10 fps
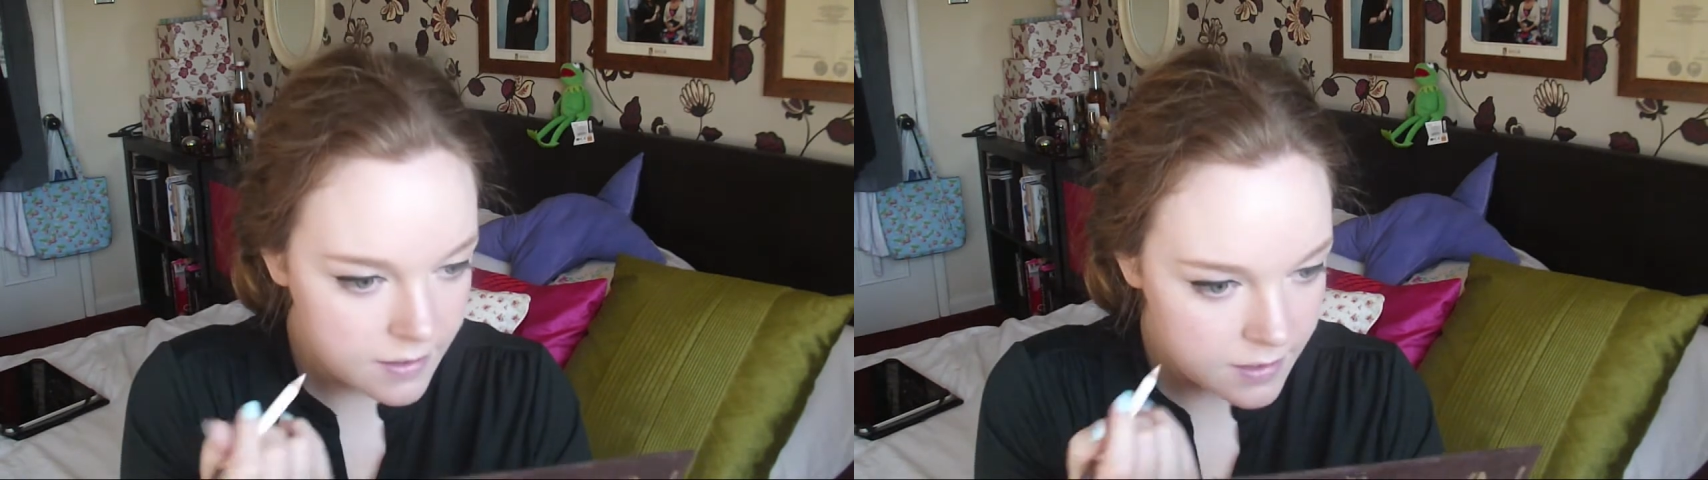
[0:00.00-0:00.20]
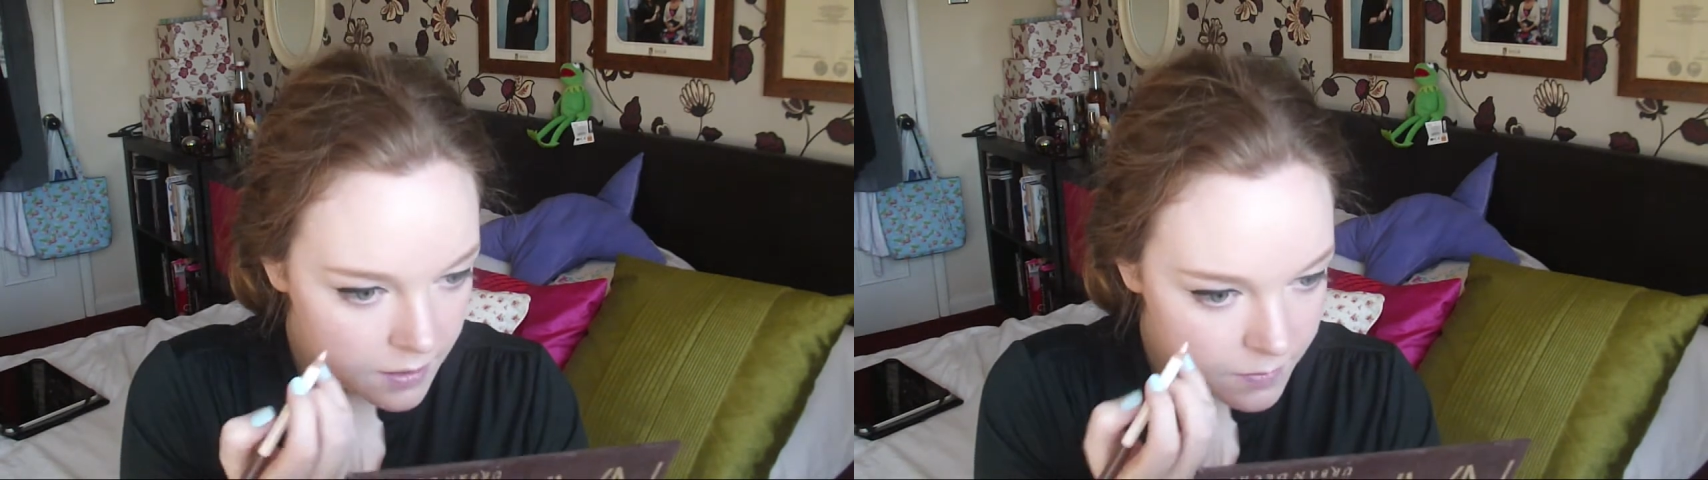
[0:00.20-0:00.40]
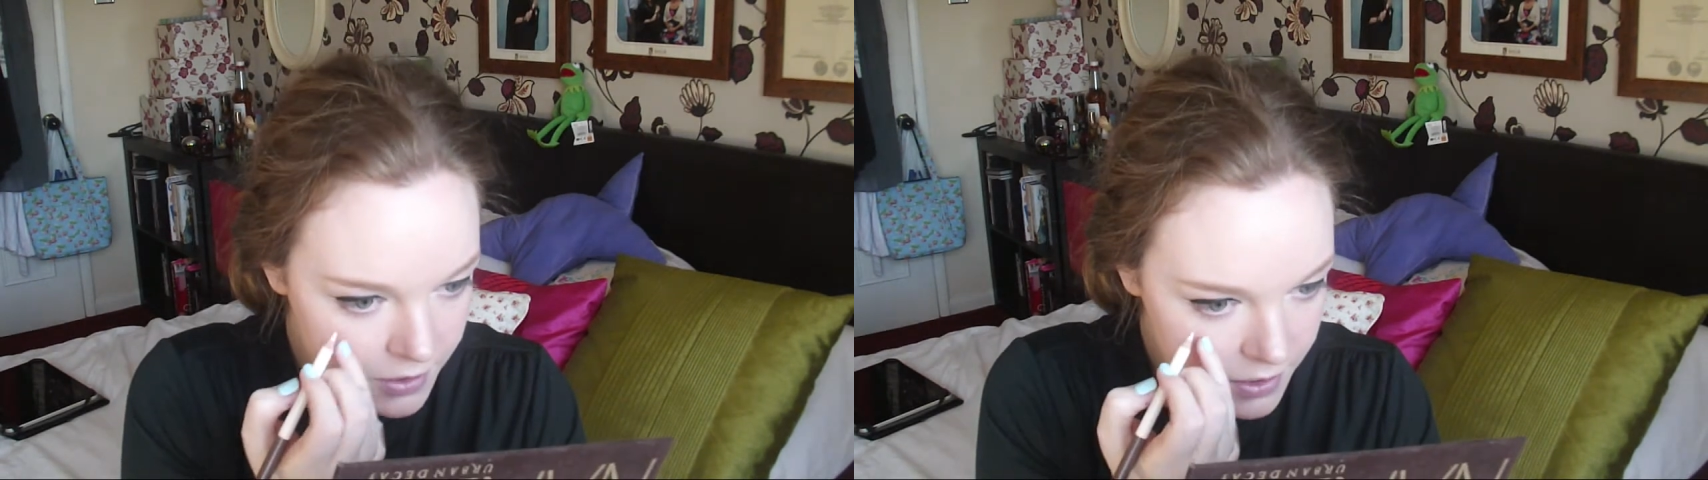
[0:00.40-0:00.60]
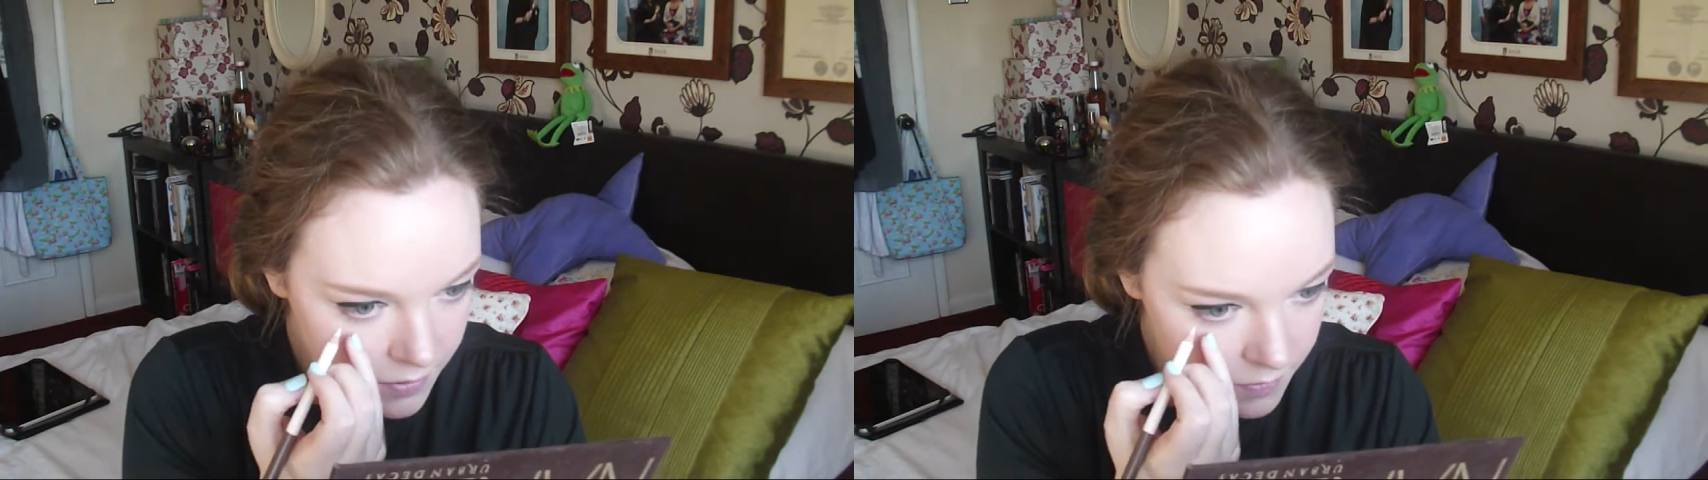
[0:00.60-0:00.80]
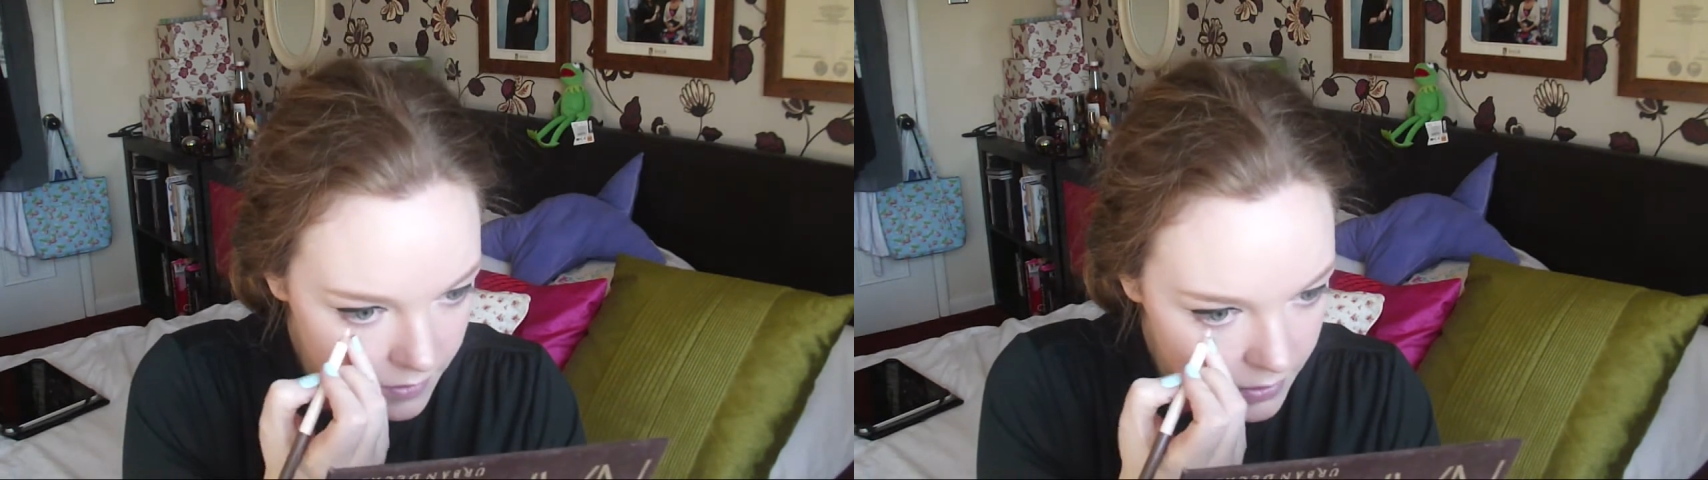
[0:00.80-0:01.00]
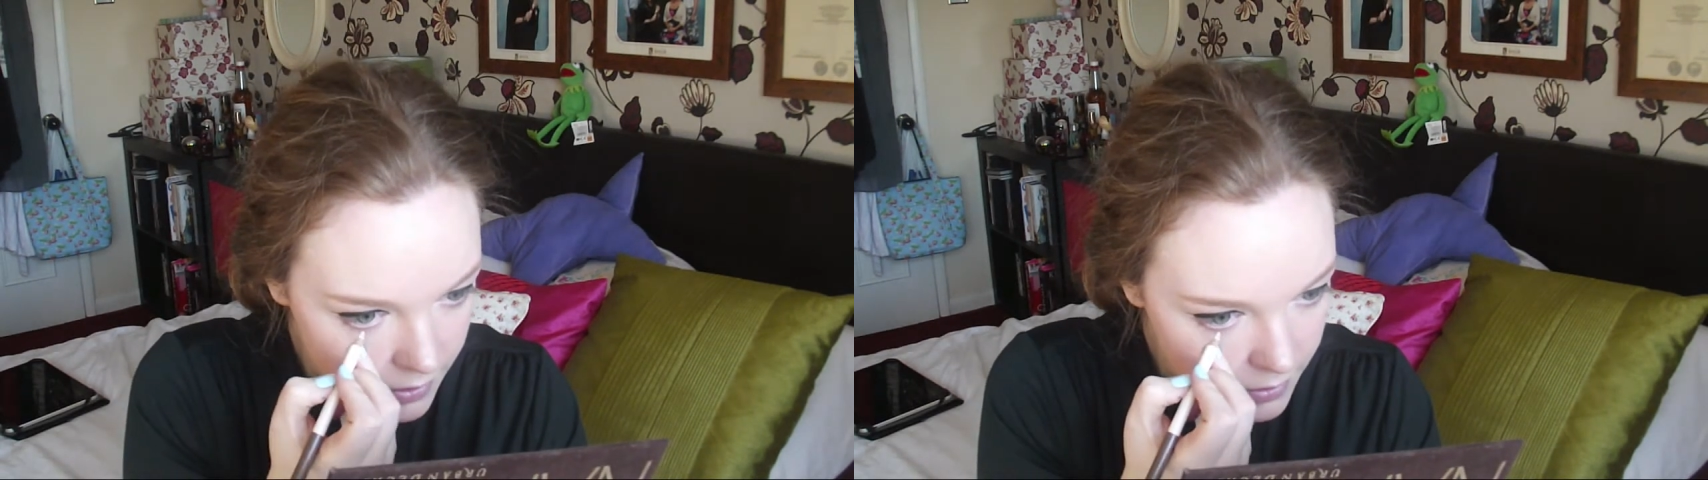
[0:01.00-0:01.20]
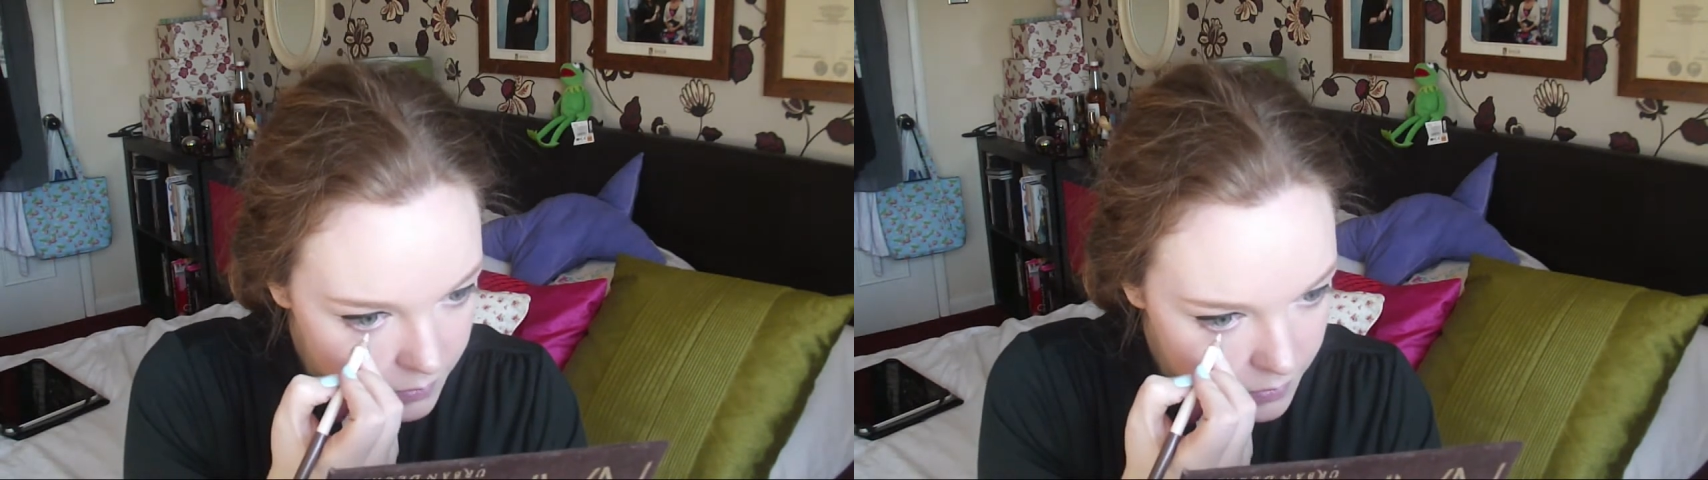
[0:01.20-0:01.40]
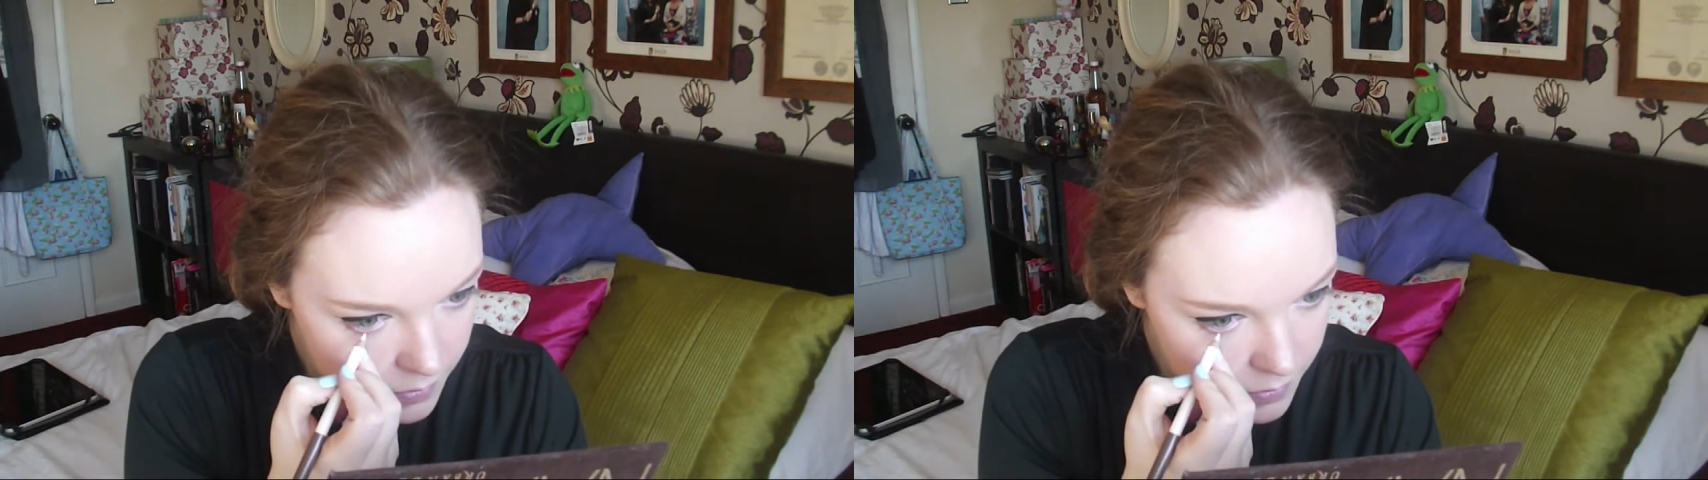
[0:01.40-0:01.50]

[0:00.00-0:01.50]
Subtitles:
and I'm just going to run that in the